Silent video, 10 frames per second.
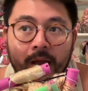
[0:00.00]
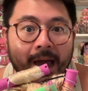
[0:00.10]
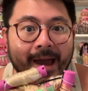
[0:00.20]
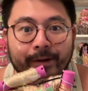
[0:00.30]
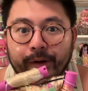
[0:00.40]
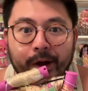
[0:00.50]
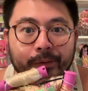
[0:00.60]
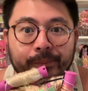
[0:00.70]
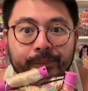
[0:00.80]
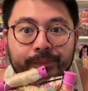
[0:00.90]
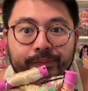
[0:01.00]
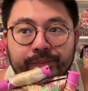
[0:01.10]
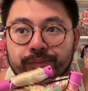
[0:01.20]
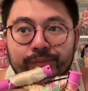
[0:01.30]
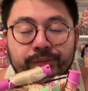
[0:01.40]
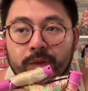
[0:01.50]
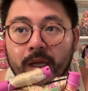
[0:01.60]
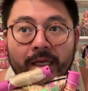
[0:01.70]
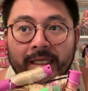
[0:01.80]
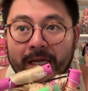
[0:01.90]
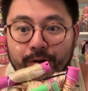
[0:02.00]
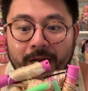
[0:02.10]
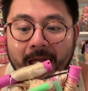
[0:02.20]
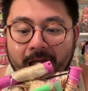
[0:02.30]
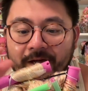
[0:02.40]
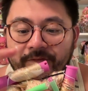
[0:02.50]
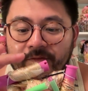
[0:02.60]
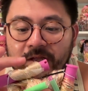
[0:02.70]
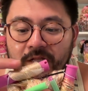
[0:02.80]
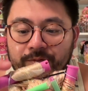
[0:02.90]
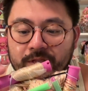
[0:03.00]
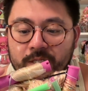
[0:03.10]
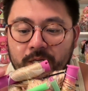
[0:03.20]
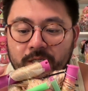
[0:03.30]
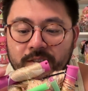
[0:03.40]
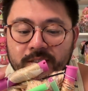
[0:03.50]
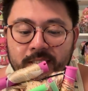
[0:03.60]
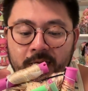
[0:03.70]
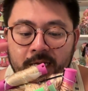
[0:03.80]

I don't know, year and a half of dealing with dolls.